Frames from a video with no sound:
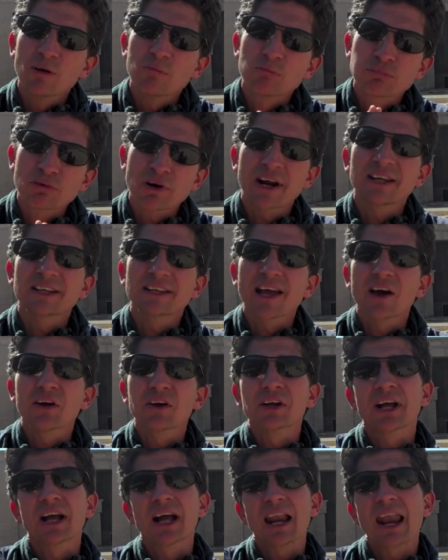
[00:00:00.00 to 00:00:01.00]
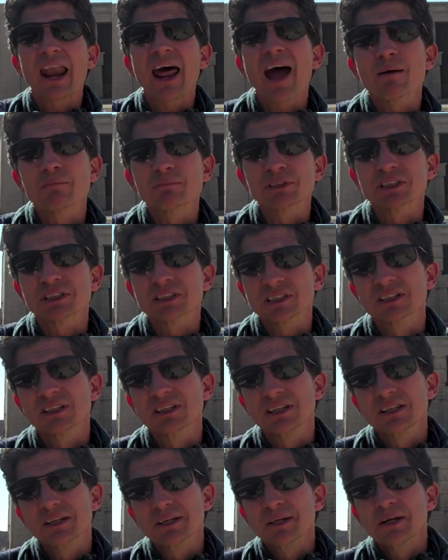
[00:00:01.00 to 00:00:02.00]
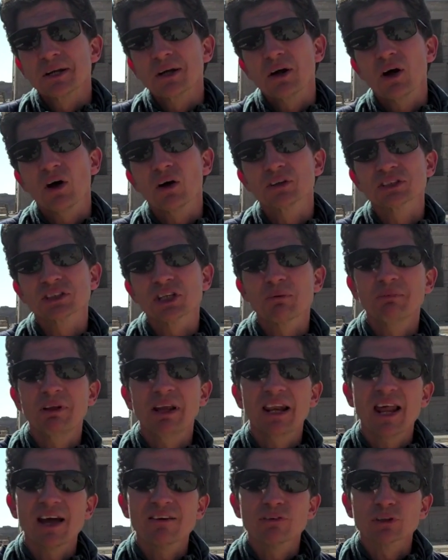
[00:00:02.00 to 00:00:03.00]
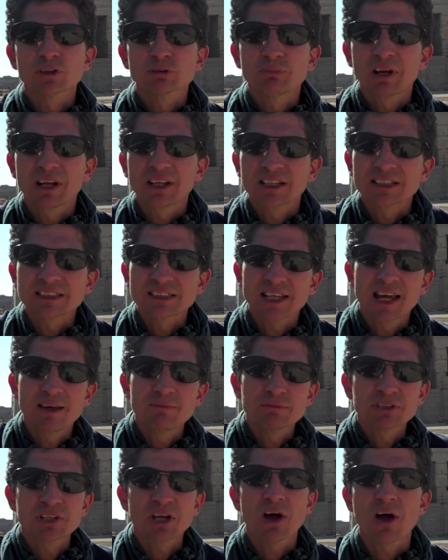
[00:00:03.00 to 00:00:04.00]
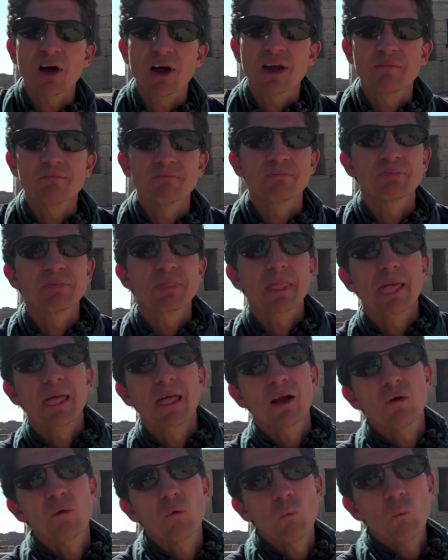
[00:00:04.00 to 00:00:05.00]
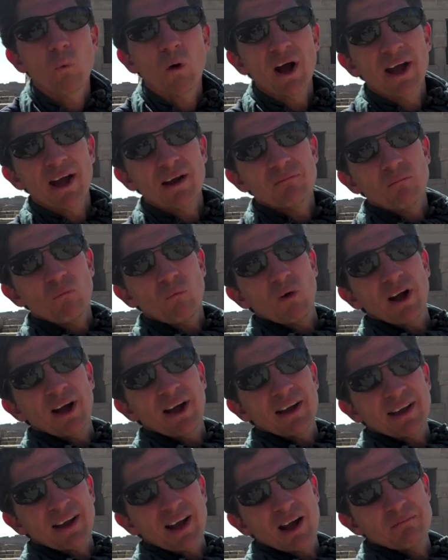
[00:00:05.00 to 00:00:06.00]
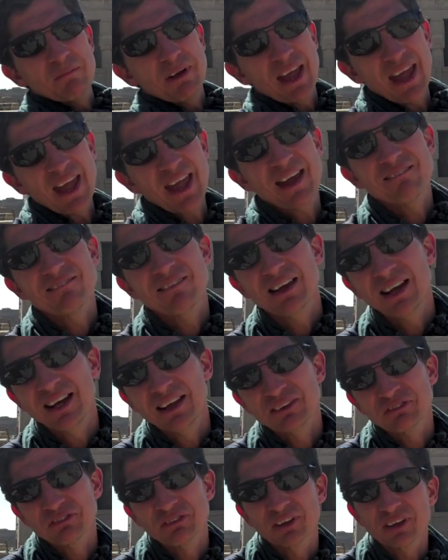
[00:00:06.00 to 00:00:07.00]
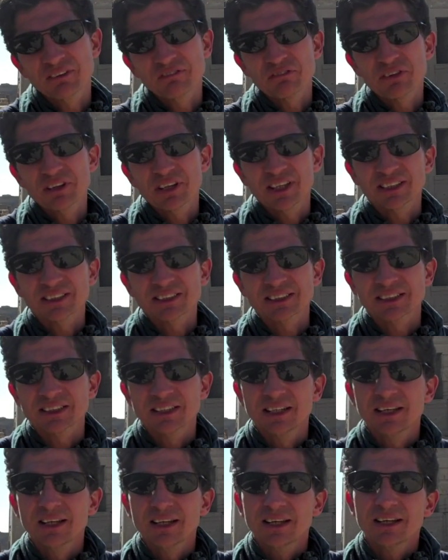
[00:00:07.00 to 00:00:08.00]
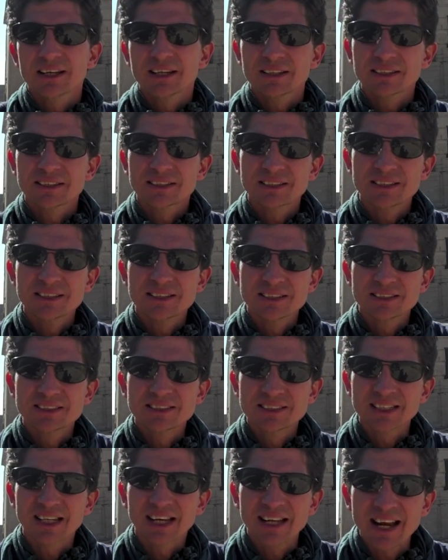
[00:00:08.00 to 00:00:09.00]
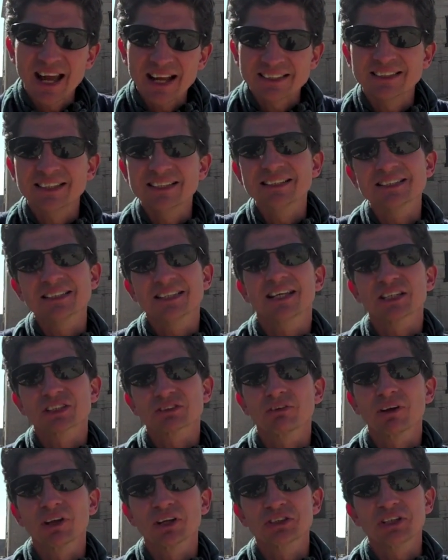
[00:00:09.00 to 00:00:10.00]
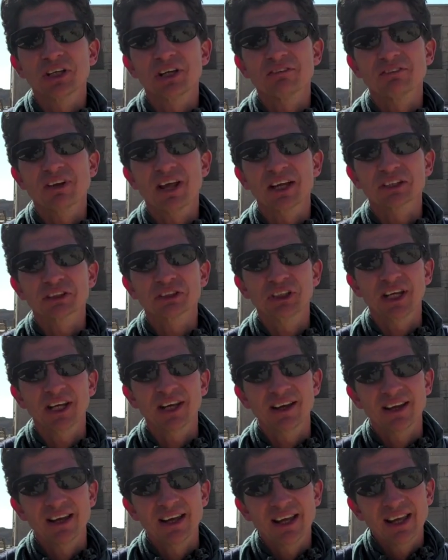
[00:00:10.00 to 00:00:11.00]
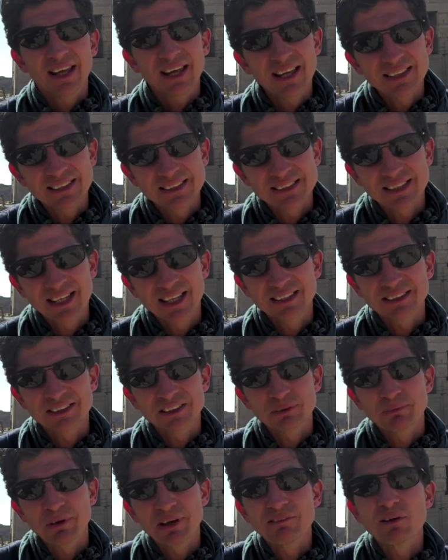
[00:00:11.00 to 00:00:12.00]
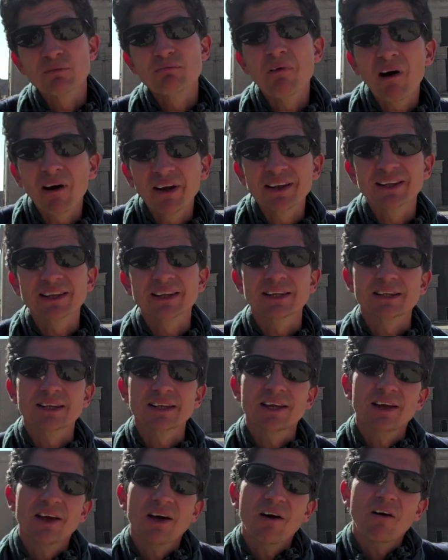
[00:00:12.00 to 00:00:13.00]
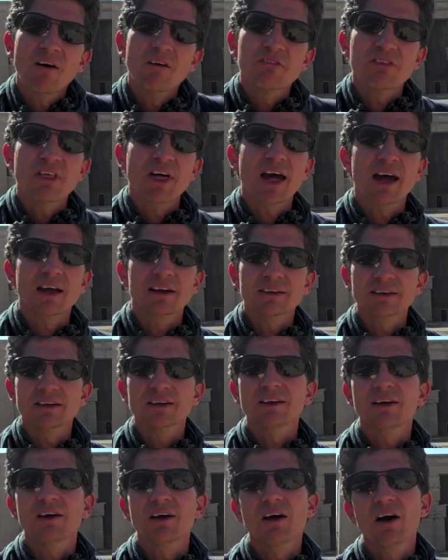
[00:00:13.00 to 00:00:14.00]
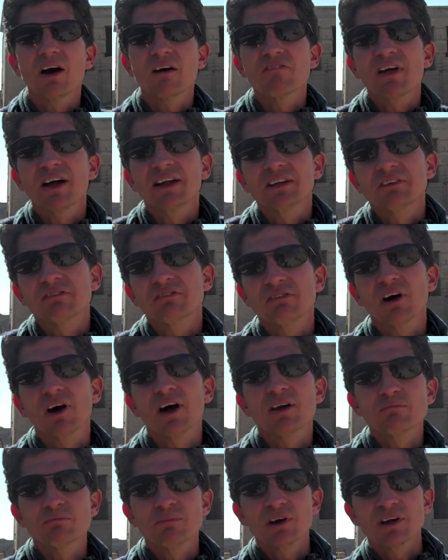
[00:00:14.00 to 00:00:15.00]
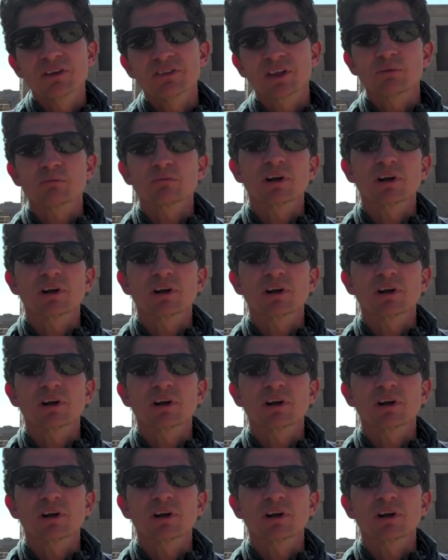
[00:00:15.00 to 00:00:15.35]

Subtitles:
breakdown and collapse on so many levels. But at the same time, why I come here really for this, to connect into the astrology of next year, is to be reminded of that divine birthing